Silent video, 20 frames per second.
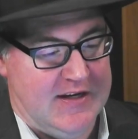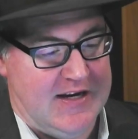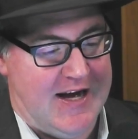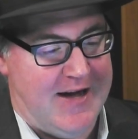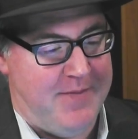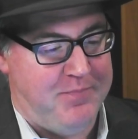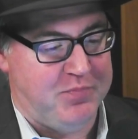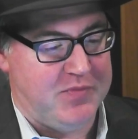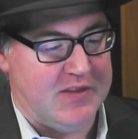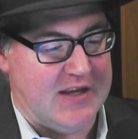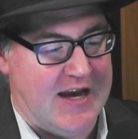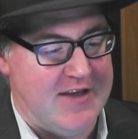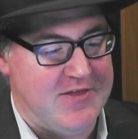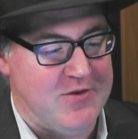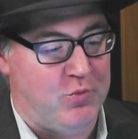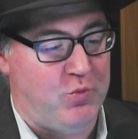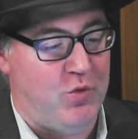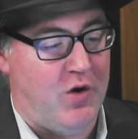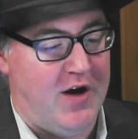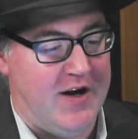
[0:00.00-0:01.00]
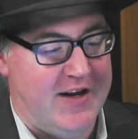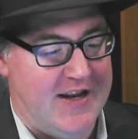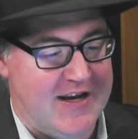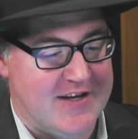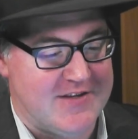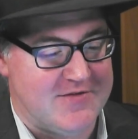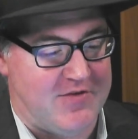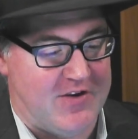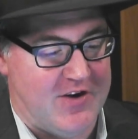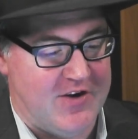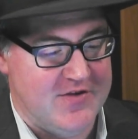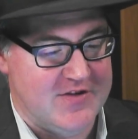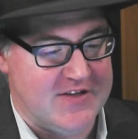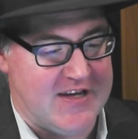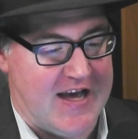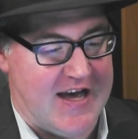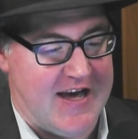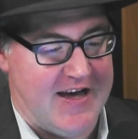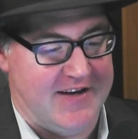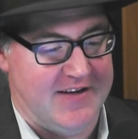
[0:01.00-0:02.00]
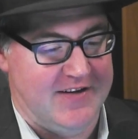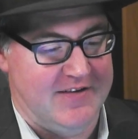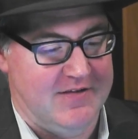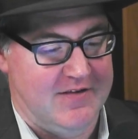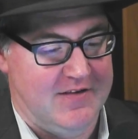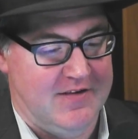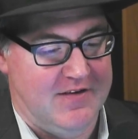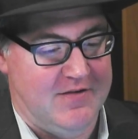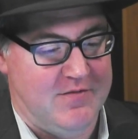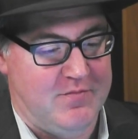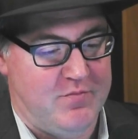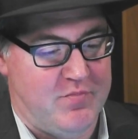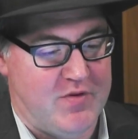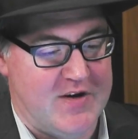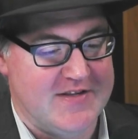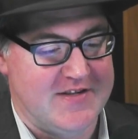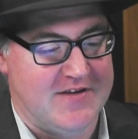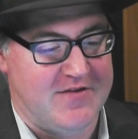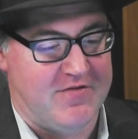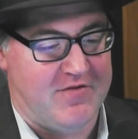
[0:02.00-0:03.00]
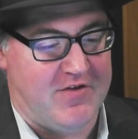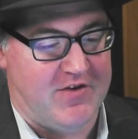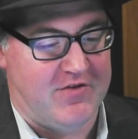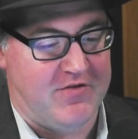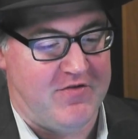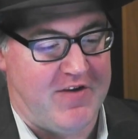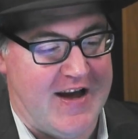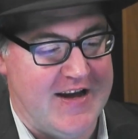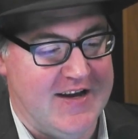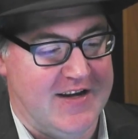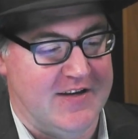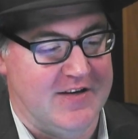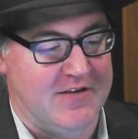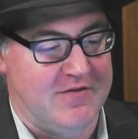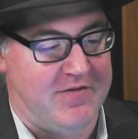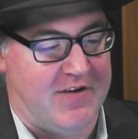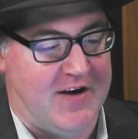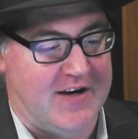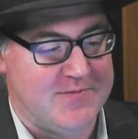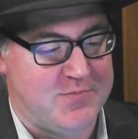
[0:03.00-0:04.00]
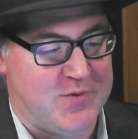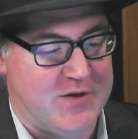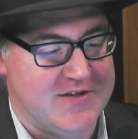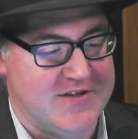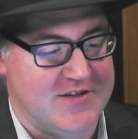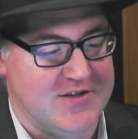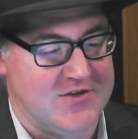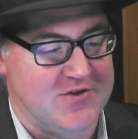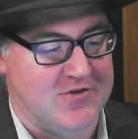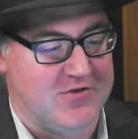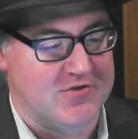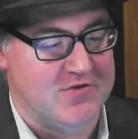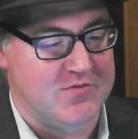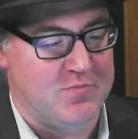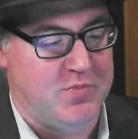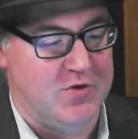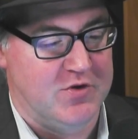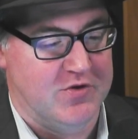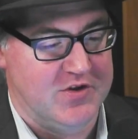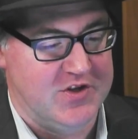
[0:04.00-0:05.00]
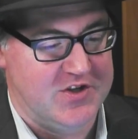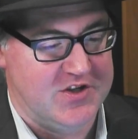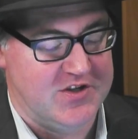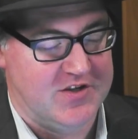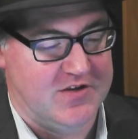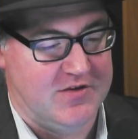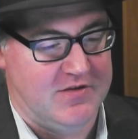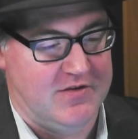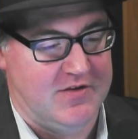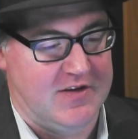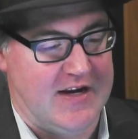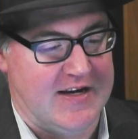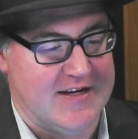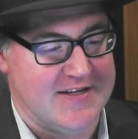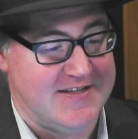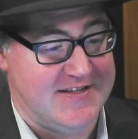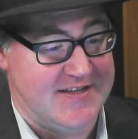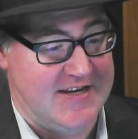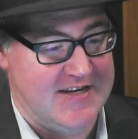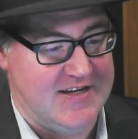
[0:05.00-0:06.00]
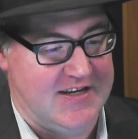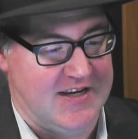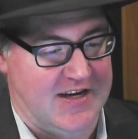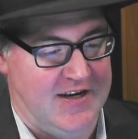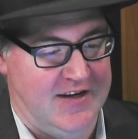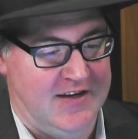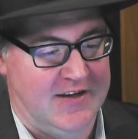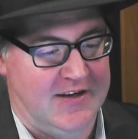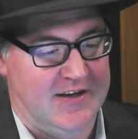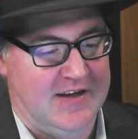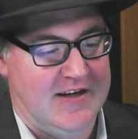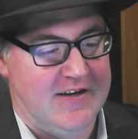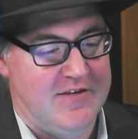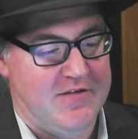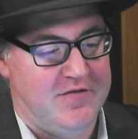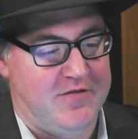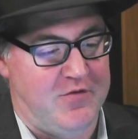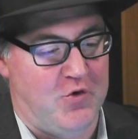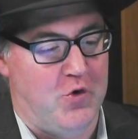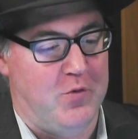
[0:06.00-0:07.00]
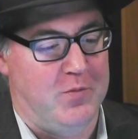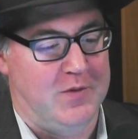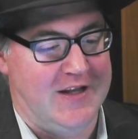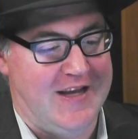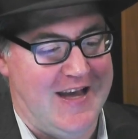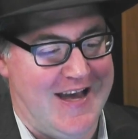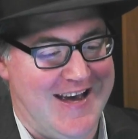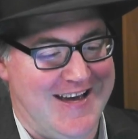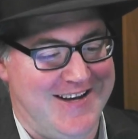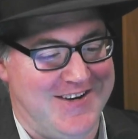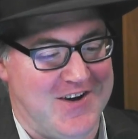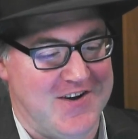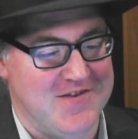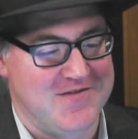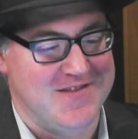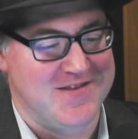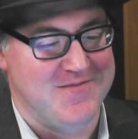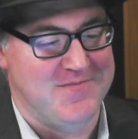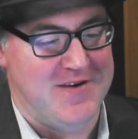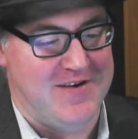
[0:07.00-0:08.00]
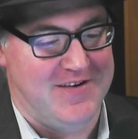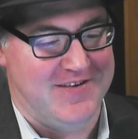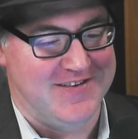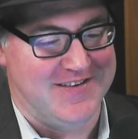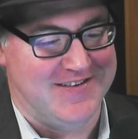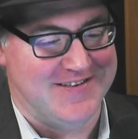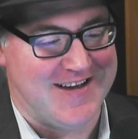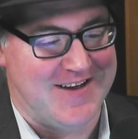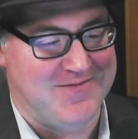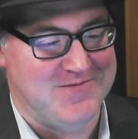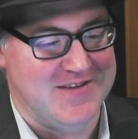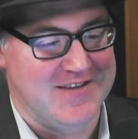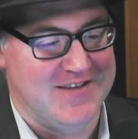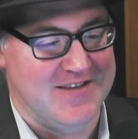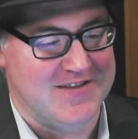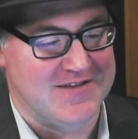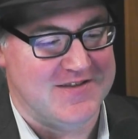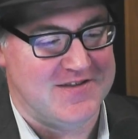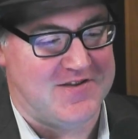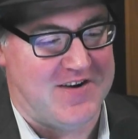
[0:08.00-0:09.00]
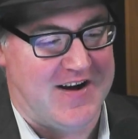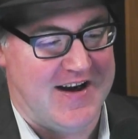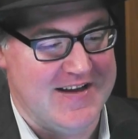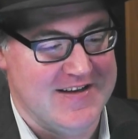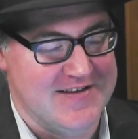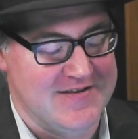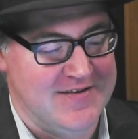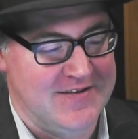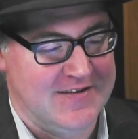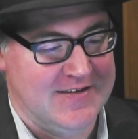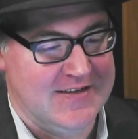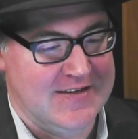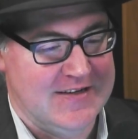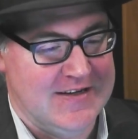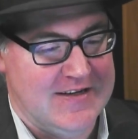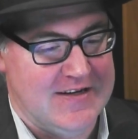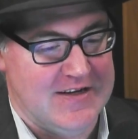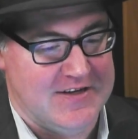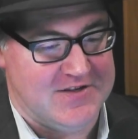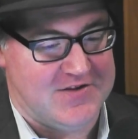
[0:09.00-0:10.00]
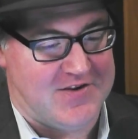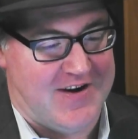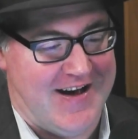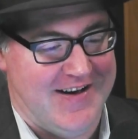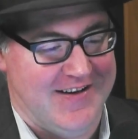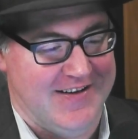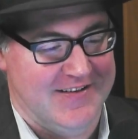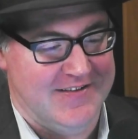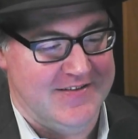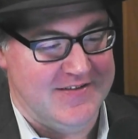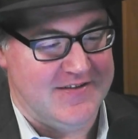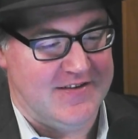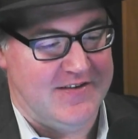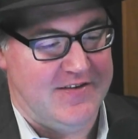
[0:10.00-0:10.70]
Um, at the White House Rose Garden, President Ronald Reagan and Vice President George Bush, uh, senior, formally hand over the America's Cup to the Australian Australians.